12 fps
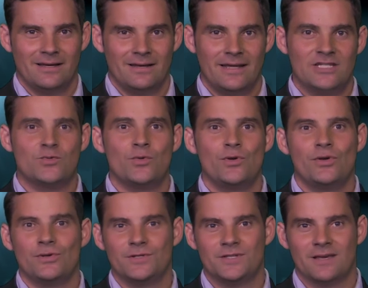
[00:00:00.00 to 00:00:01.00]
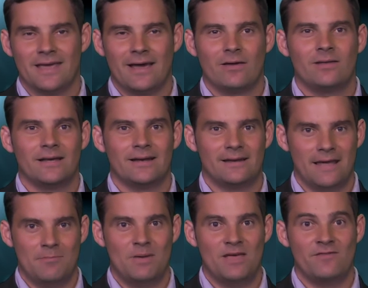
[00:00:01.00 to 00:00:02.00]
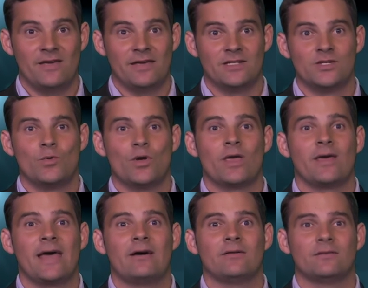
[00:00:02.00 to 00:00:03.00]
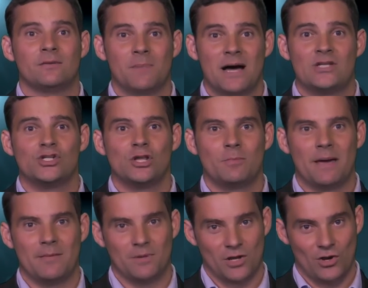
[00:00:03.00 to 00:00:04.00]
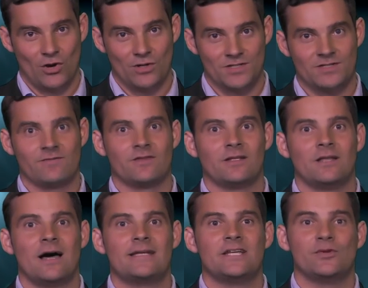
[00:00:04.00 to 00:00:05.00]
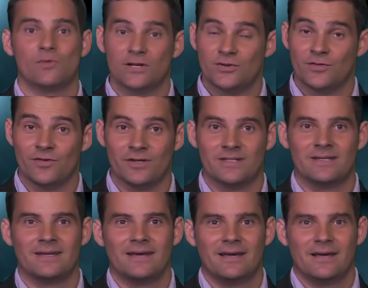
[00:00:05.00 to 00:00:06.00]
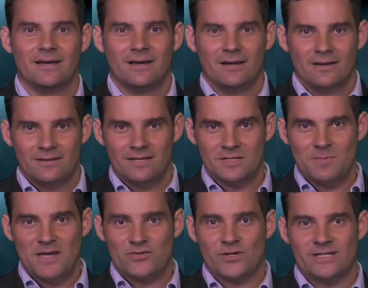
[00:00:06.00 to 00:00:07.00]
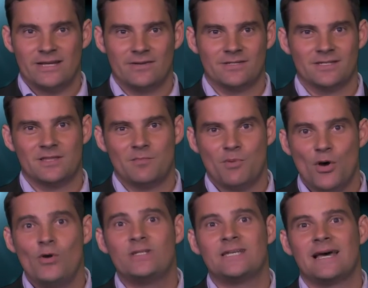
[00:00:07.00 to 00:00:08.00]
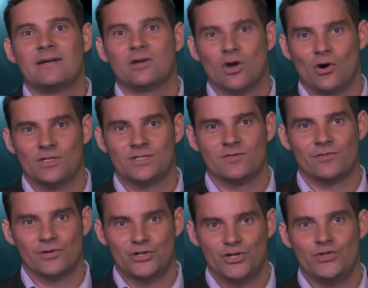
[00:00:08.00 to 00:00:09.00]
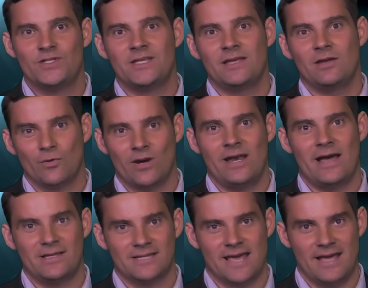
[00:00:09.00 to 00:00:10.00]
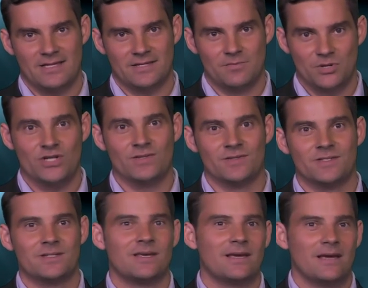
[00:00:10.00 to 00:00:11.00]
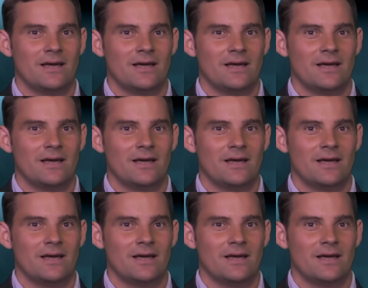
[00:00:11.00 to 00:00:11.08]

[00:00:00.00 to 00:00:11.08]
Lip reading: Next, we'll use the calculated NPV to work out the marginal abatement cost of the lighting retrofit. This metric tells us the per tonne cost of reducing greenhouse gas emissions,